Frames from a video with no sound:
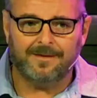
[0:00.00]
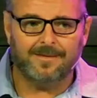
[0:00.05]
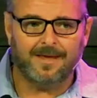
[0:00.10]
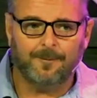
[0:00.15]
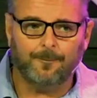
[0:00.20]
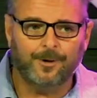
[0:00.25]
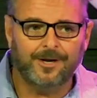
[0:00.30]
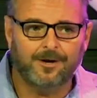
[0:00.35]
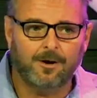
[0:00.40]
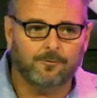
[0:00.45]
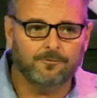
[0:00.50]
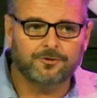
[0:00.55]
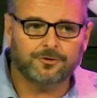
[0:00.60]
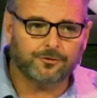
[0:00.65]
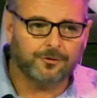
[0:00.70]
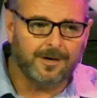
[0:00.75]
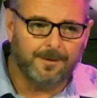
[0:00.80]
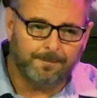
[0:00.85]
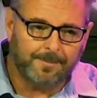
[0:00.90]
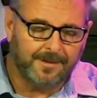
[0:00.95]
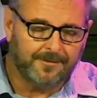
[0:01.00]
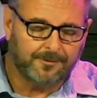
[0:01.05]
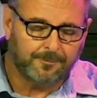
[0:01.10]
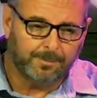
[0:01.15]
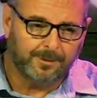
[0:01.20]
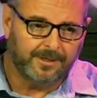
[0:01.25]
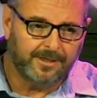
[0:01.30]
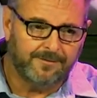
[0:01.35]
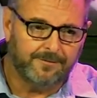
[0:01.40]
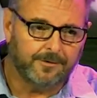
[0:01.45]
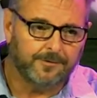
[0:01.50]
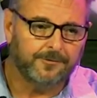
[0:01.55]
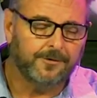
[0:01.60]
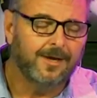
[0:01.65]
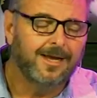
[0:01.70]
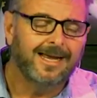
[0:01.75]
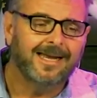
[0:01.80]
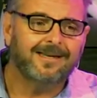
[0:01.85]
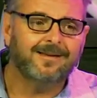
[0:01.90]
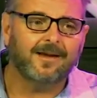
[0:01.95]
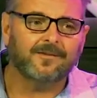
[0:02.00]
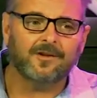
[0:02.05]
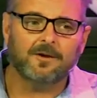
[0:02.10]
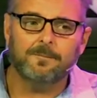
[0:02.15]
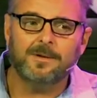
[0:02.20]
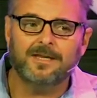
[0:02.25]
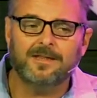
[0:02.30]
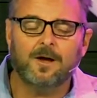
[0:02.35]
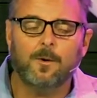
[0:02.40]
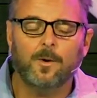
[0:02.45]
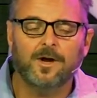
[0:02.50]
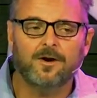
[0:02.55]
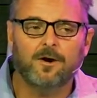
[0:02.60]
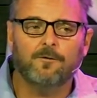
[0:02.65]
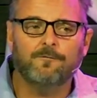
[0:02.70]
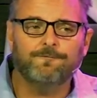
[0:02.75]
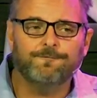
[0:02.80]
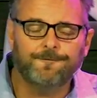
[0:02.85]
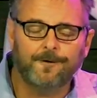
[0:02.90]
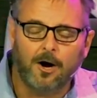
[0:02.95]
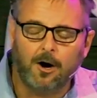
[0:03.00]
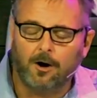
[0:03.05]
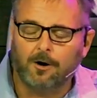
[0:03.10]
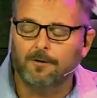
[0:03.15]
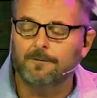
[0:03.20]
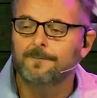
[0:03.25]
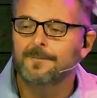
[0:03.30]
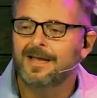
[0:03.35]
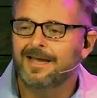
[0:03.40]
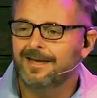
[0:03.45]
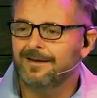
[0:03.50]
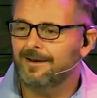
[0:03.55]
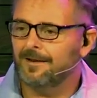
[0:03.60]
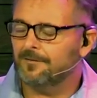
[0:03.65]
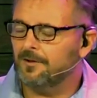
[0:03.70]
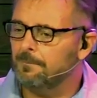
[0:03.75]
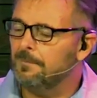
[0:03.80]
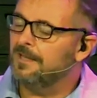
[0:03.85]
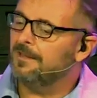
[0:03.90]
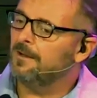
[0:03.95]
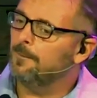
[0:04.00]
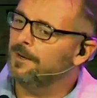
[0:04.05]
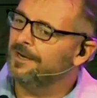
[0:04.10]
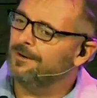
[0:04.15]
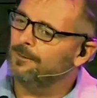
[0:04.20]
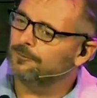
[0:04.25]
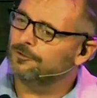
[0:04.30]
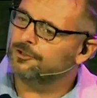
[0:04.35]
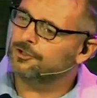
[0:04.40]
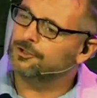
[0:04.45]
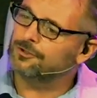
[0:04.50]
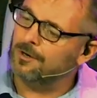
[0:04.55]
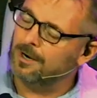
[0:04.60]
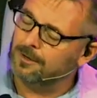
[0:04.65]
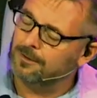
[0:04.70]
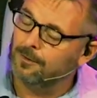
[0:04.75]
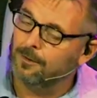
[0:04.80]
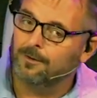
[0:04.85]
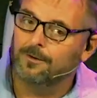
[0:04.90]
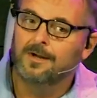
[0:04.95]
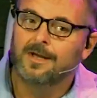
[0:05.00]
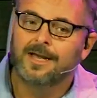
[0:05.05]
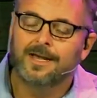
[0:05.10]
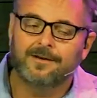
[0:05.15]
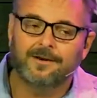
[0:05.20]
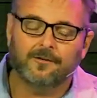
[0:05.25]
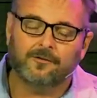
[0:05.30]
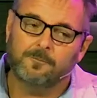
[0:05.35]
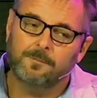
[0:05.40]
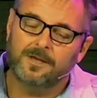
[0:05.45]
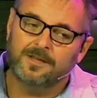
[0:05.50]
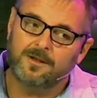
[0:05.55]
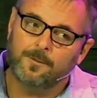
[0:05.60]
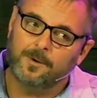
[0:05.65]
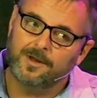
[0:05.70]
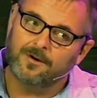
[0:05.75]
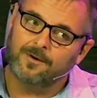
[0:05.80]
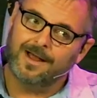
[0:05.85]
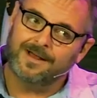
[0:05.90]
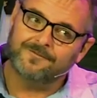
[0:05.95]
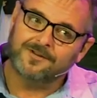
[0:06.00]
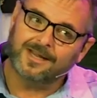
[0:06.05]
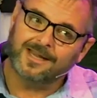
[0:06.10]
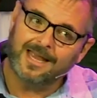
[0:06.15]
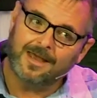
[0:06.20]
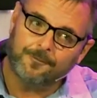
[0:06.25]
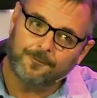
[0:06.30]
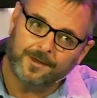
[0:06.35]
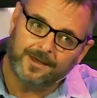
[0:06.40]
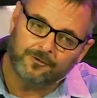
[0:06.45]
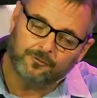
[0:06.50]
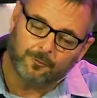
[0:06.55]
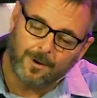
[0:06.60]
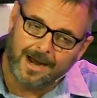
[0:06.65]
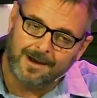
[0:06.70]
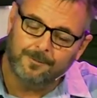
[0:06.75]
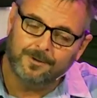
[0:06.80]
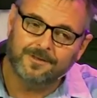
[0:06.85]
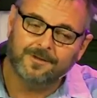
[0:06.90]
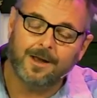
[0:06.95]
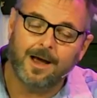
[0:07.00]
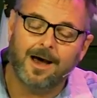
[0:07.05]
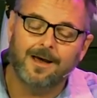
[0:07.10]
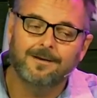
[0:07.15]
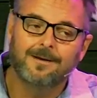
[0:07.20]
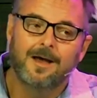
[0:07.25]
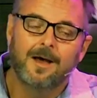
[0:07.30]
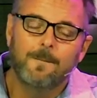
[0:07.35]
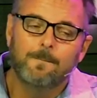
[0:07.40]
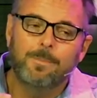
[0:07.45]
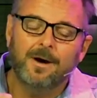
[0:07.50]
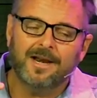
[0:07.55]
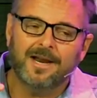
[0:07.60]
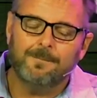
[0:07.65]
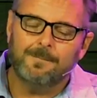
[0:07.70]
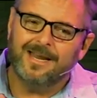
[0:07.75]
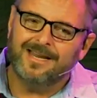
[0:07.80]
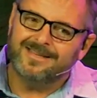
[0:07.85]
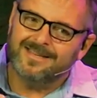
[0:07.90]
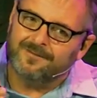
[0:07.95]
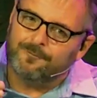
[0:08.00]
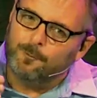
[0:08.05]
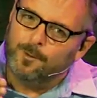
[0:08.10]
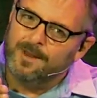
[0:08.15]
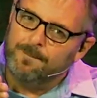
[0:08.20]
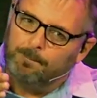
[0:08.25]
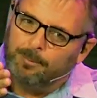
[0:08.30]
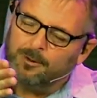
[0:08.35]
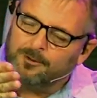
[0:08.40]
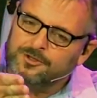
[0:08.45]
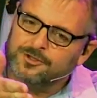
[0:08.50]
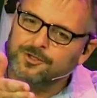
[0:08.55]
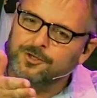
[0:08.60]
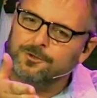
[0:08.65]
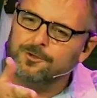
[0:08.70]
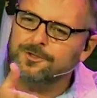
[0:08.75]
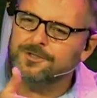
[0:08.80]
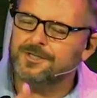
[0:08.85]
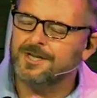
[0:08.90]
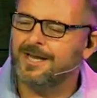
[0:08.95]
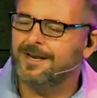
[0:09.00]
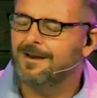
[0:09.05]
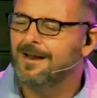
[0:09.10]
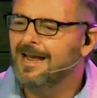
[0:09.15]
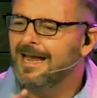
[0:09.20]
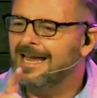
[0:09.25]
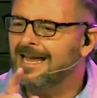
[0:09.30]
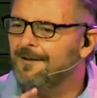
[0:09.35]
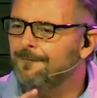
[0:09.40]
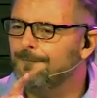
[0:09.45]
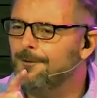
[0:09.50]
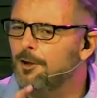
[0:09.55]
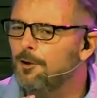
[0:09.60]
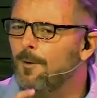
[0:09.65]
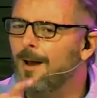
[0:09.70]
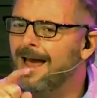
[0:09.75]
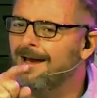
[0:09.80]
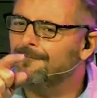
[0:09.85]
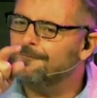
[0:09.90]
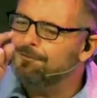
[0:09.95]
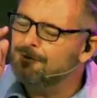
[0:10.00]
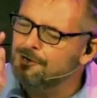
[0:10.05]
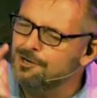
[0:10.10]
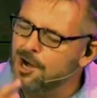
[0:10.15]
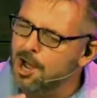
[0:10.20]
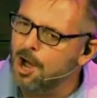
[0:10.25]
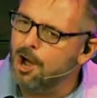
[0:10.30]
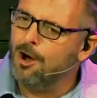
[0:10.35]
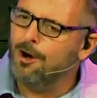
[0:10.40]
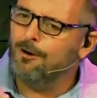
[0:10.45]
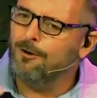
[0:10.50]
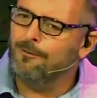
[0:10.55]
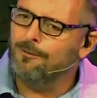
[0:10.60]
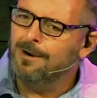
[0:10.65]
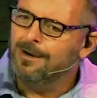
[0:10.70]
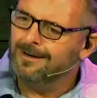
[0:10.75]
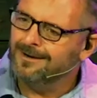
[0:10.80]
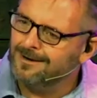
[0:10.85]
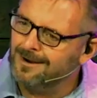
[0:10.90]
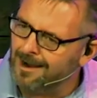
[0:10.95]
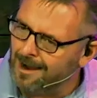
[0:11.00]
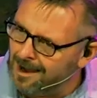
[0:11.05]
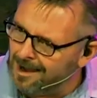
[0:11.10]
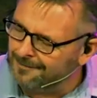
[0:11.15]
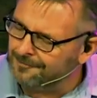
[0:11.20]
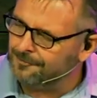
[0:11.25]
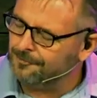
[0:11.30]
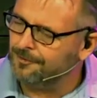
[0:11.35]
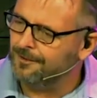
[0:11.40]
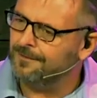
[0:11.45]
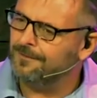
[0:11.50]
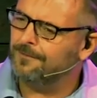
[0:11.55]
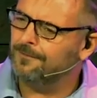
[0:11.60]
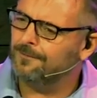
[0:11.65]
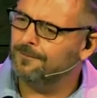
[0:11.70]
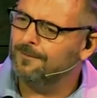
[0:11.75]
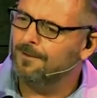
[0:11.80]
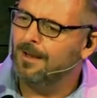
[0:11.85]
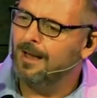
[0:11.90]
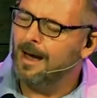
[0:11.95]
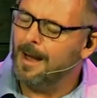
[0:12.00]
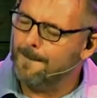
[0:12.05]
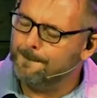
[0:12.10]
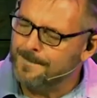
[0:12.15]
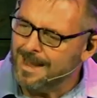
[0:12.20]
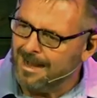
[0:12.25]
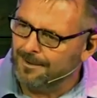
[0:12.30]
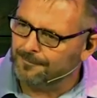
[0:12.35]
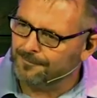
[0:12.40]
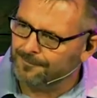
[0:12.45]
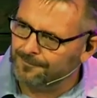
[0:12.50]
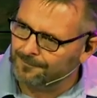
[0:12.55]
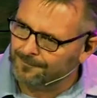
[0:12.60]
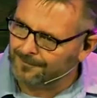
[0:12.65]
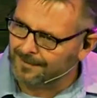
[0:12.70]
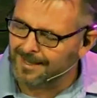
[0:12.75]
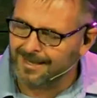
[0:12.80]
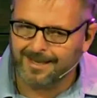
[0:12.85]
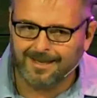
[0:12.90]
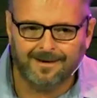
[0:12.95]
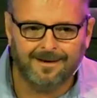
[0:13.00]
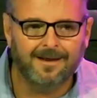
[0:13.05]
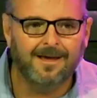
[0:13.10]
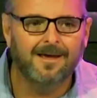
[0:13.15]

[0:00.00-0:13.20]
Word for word: that we don't trip as believers. It doesn't mean that we don't fall. It doesn't mean that we don't struggle. It doesn't mean that we don't have to get things right with God. But it means if we pursue sin, if you have no conscience about sin,